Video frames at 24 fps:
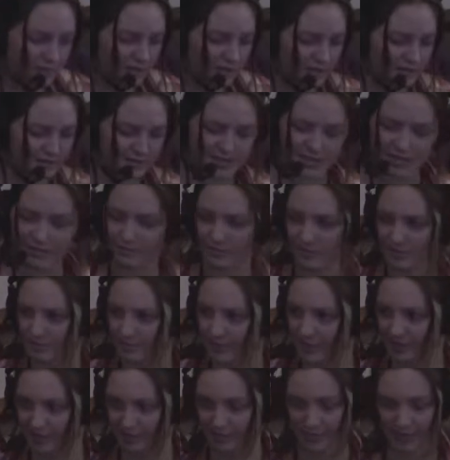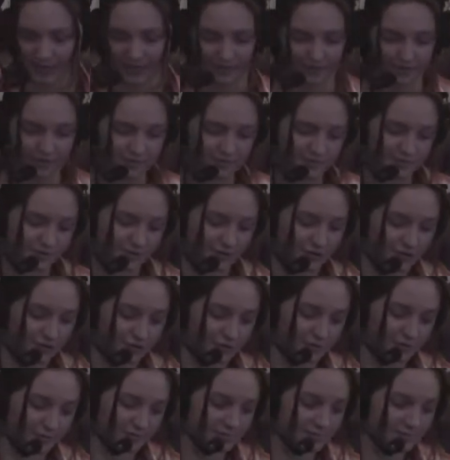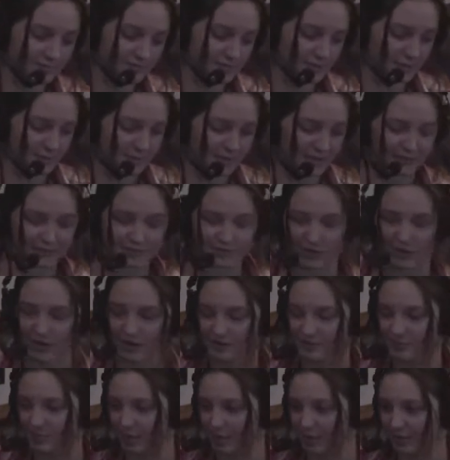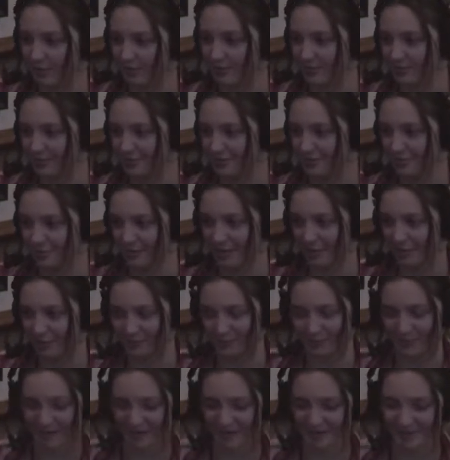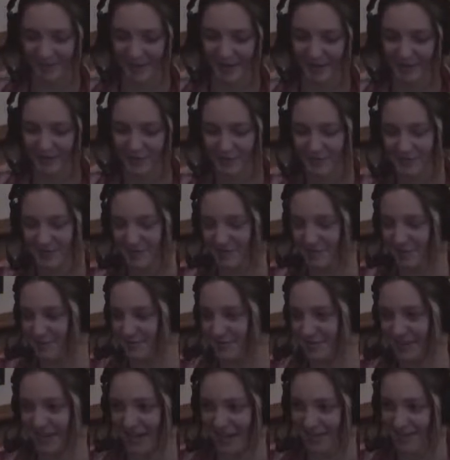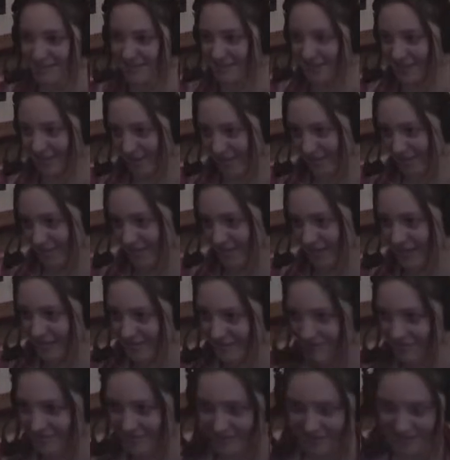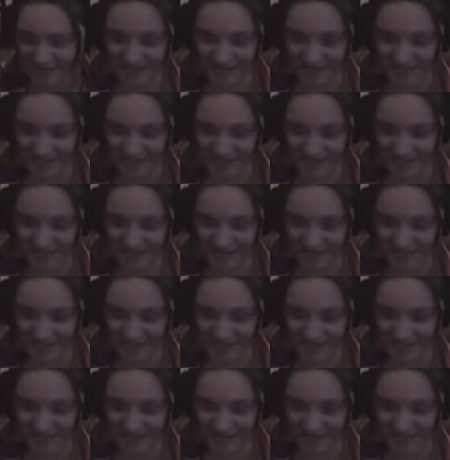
And same with Megan Matthews too. Something I've talked about Megan Matthews is her tenacity on the ice.